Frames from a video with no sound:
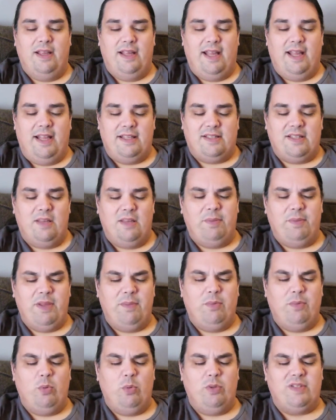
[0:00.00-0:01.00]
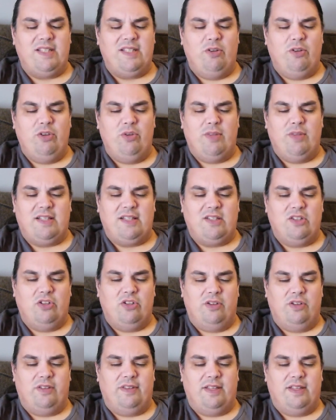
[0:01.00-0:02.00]
And some people will tell you that's a
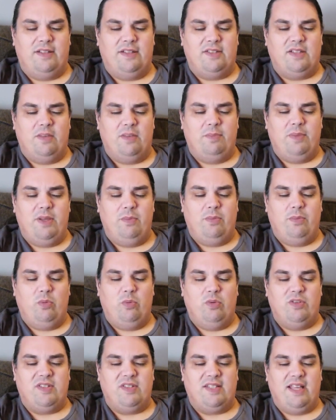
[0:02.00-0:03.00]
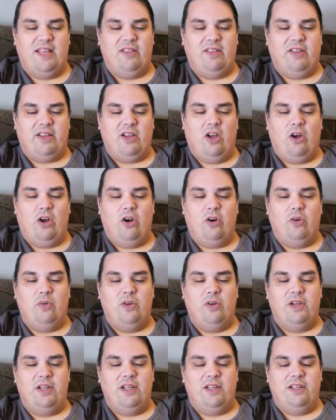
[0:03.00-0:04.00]
good thing. Some people will say, like, oh,
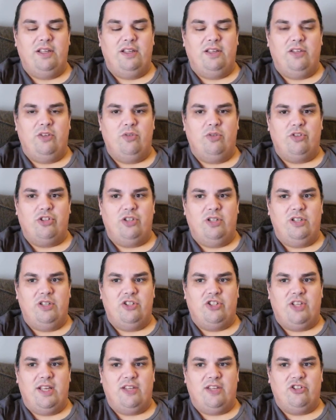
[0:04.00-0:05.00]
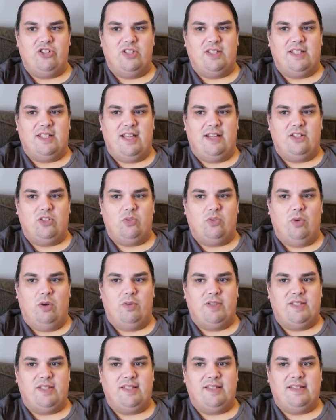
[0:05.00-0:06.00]
you shouldn't change the status quo.
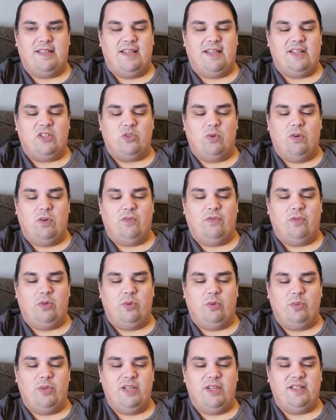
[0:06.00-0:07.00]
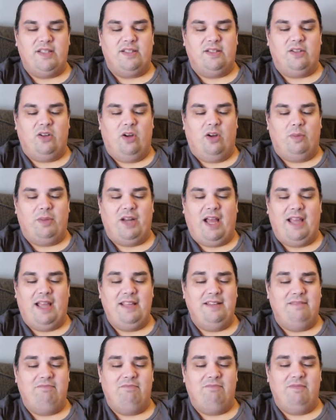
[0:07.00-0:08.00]
It's the status quo for a reason and all. But I
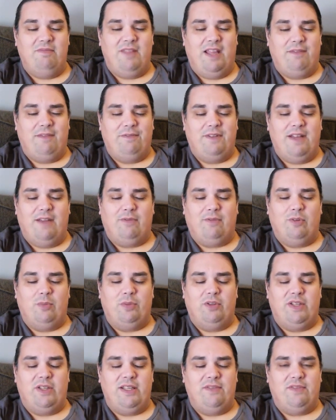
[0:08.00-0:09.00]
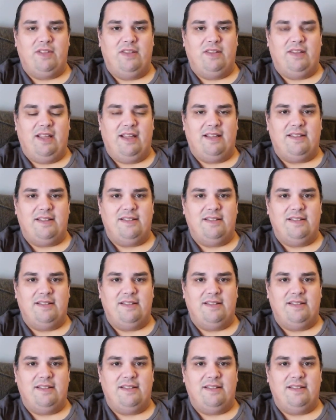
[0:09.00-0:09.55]
have never believed in that.